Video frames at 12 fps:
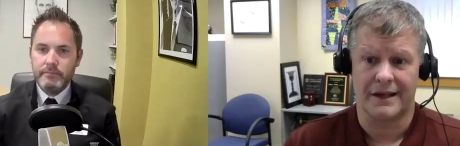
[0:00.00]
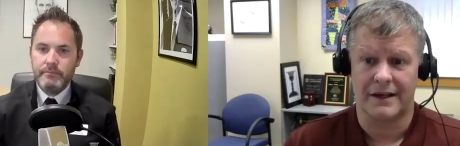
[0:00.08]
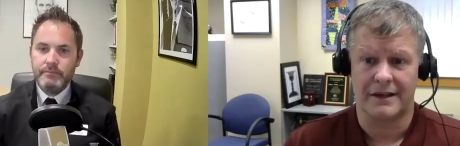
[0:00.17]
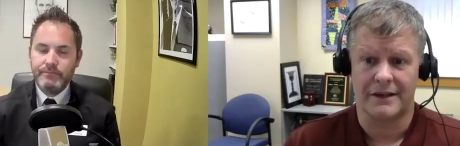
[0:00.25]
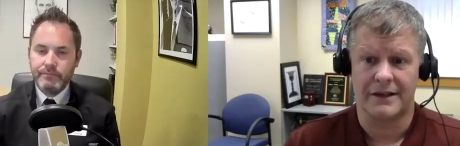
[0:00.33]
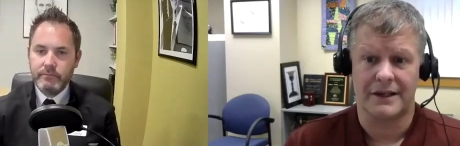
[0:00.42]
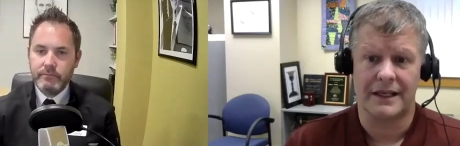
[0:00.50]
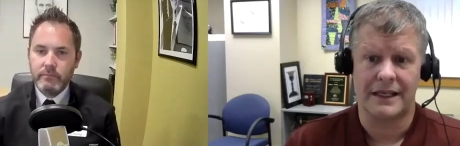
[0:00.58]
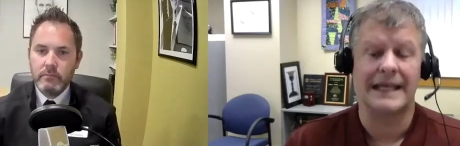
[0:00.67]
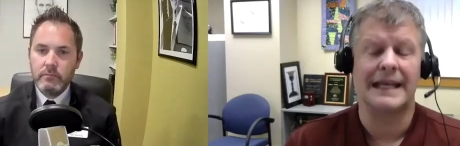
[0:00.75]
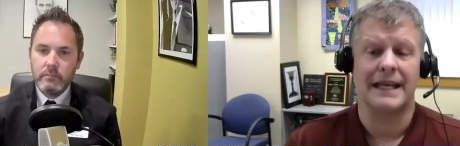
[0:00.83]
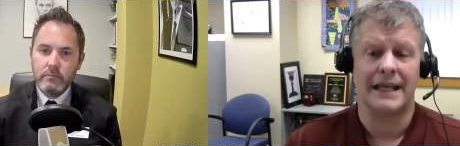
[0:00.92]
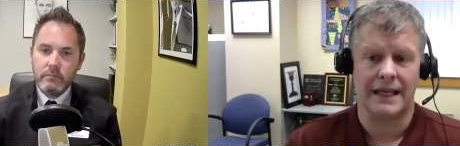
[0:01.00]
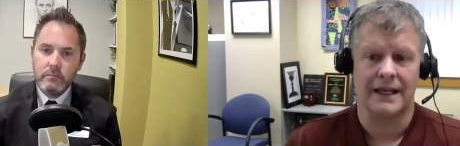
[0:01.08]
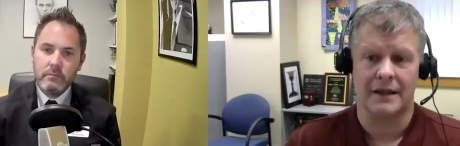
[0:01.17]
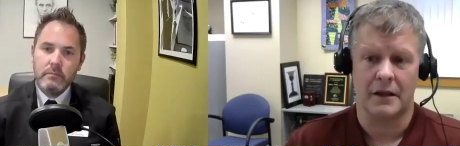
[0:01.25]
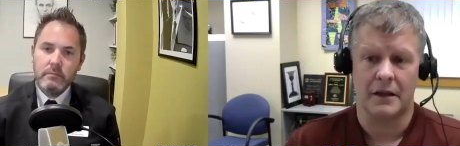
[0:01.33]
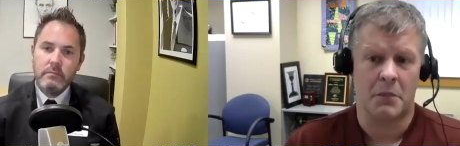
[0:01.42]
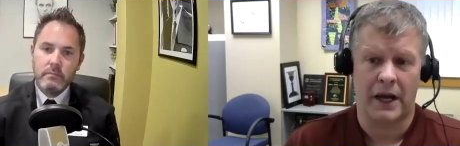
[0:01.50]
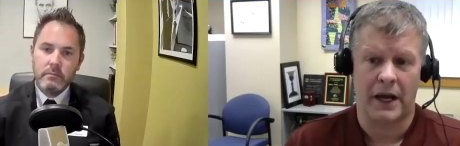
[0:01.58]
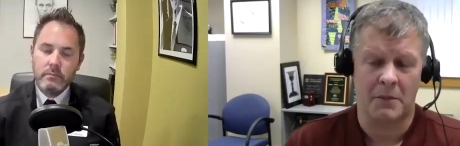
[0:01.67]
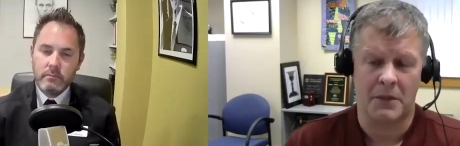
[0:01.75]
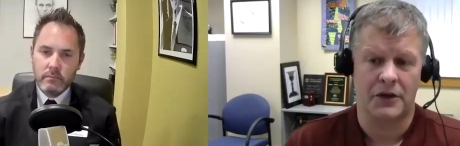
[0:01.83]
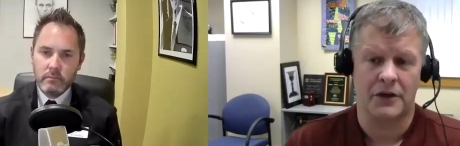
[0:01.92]
Speaker 1: uh, getting a, a,
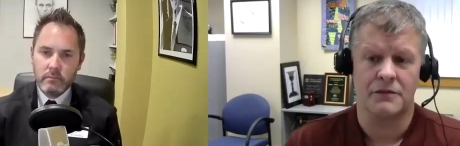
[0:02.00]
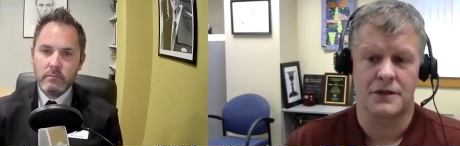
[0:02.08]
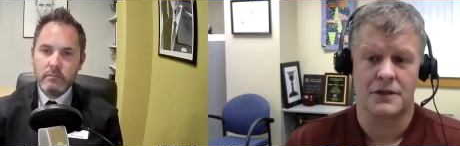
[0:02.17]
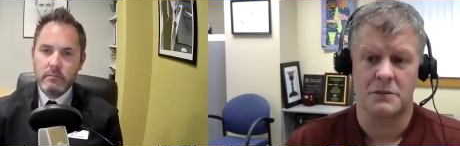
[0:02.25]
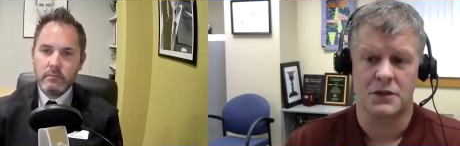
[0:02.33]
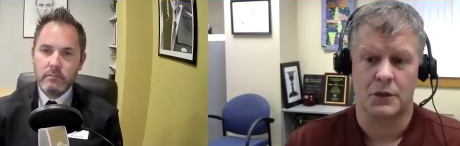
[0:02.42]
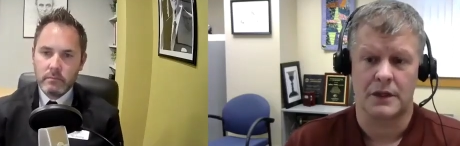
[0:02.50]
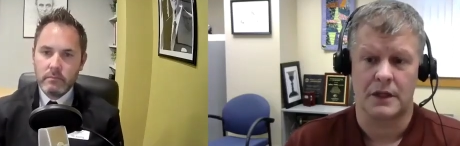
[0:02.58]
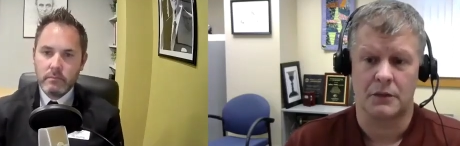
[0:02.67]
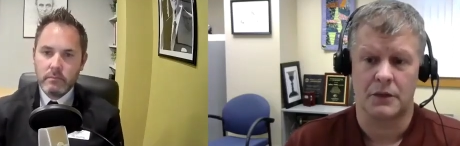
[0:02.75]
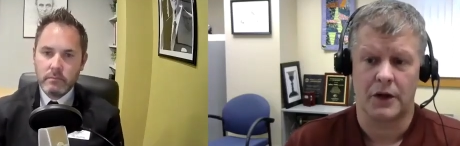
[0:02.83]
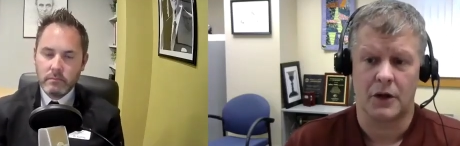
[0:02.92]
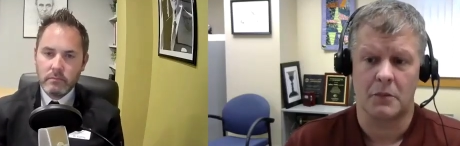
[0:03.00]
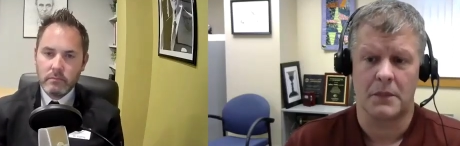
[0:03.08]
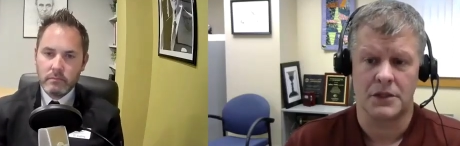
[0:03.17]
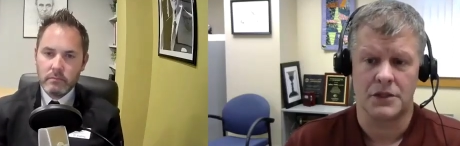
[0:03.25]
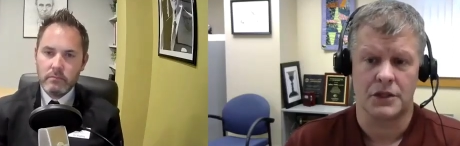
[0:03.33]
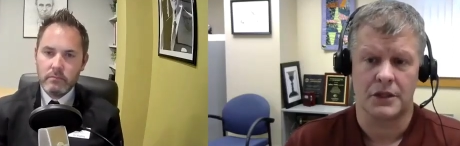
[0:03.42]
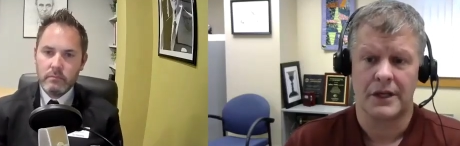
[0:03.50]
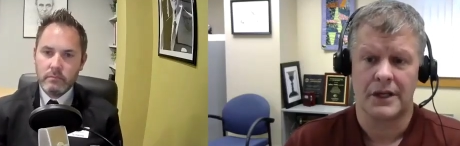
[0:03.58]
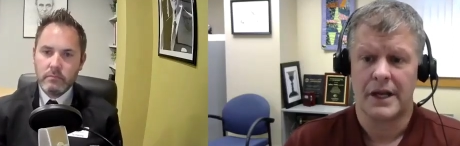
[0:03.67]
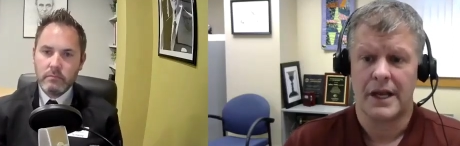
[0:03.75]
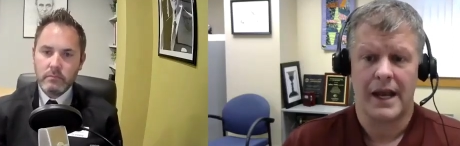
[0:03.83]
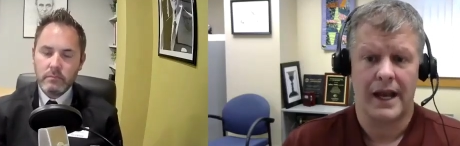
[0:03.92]
biometer of some sort that will help measure
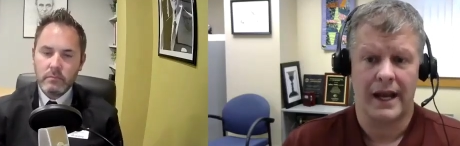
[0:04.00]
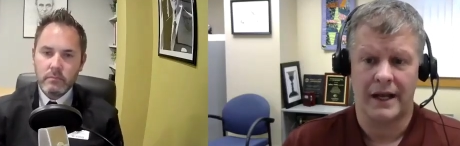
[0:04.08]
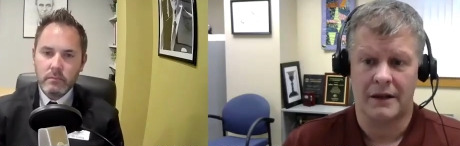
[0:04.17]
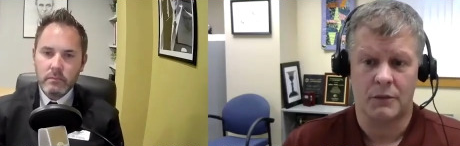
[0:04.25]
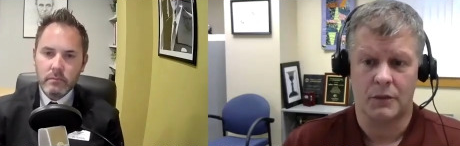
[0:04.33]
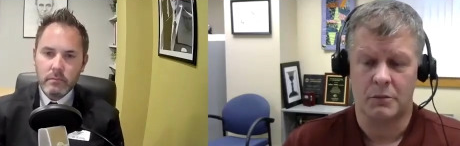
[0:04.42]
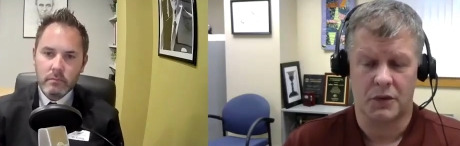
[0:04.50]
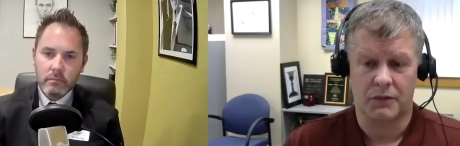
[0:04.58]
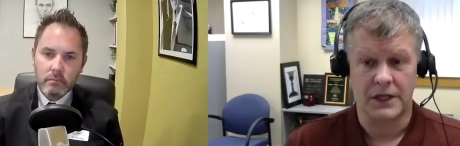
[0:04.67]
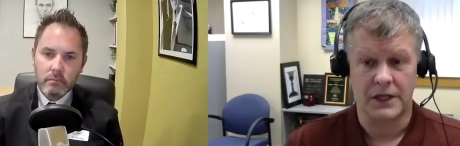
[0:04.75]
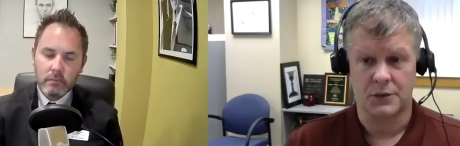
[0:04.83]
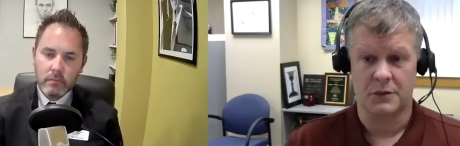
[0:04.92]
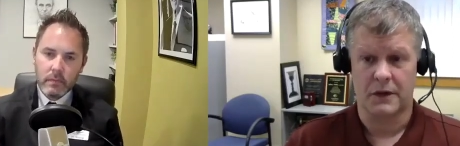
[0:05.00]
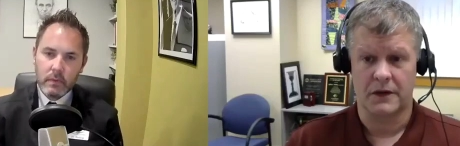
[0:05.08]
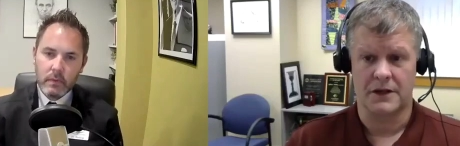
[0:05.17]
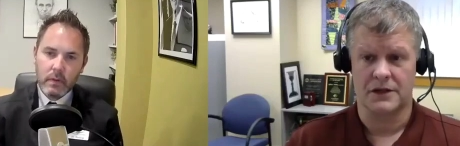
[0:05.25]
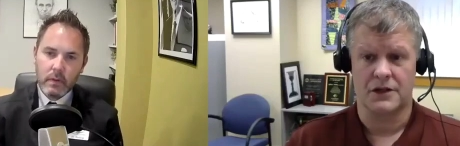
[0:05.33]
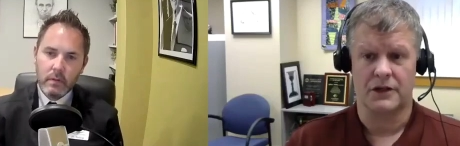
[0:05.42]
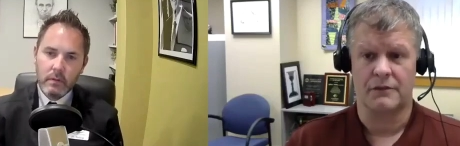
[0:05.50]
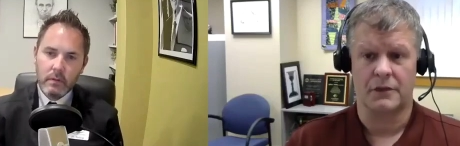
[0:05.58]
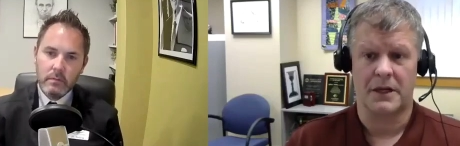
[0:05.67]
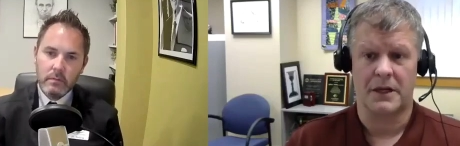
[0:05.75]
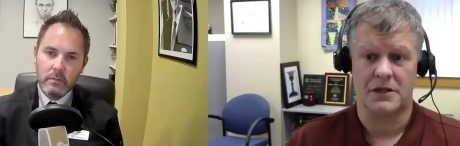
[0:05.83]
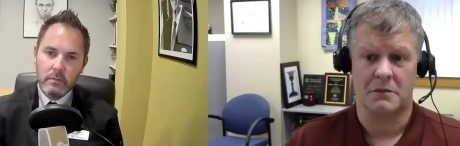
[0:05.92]
and provide you with additional
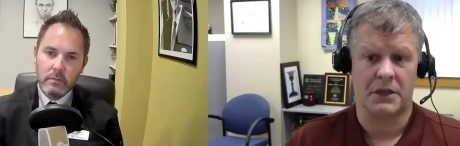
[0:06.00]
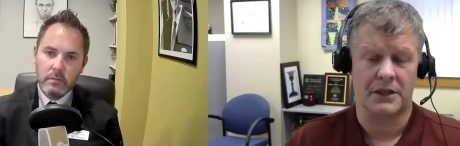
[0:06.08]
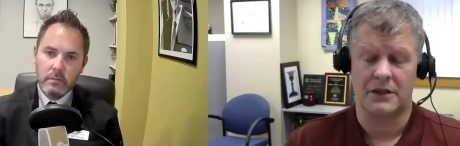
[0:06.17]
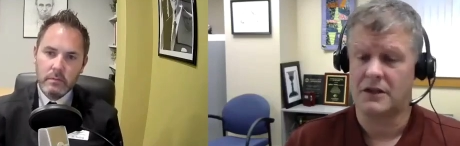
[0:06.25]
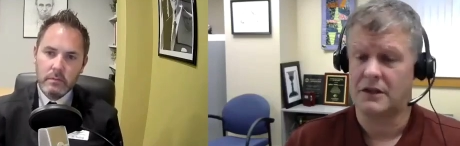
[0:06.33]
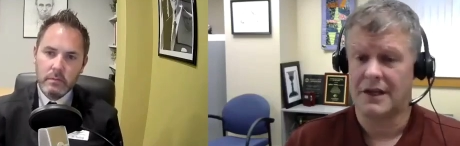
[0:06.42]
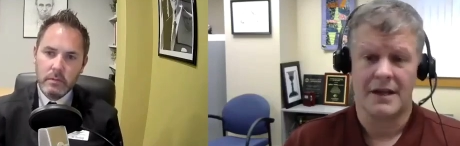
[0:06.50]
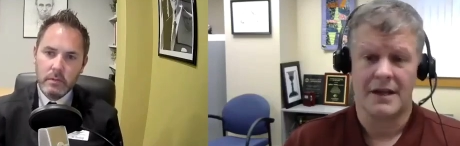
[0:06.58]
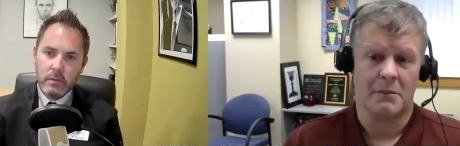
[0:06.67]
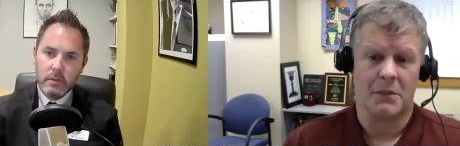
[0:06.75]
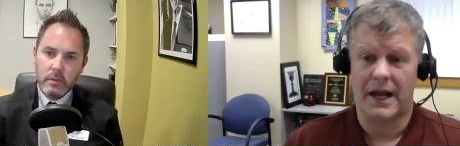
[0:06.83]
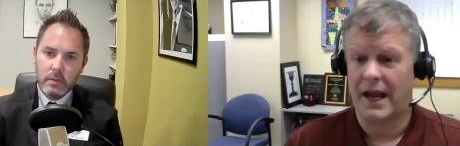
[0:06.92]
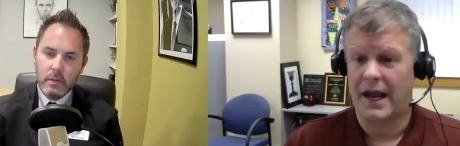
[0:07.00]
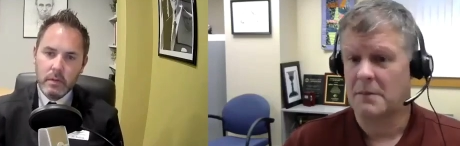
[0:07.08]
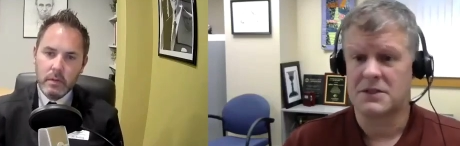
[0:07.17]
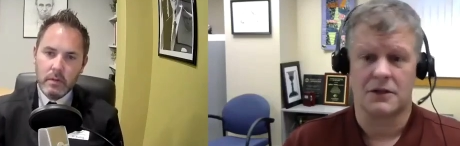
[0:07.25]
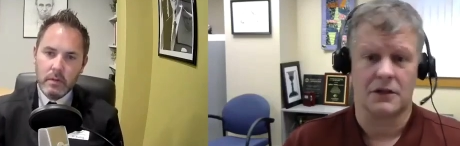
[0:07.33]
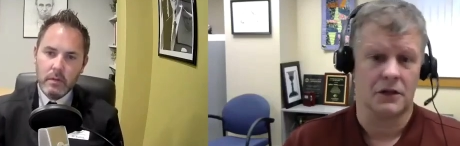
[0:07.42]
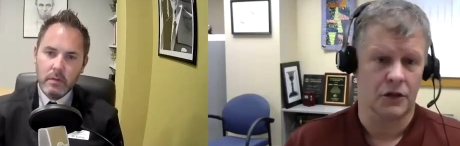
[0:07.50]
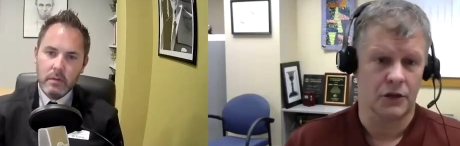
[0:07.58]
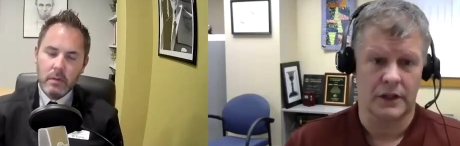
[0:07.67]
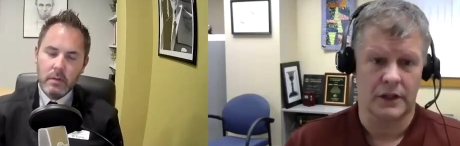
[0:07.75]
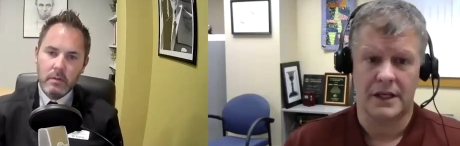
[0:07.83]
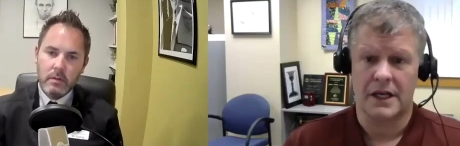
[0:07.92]
information. But, but
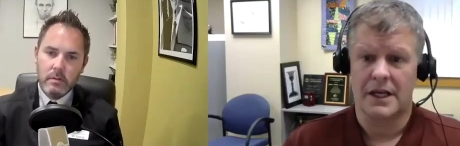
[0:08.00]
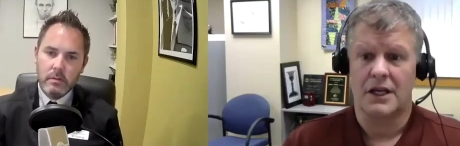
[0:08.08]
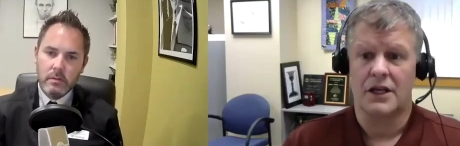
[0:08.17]
absolutely,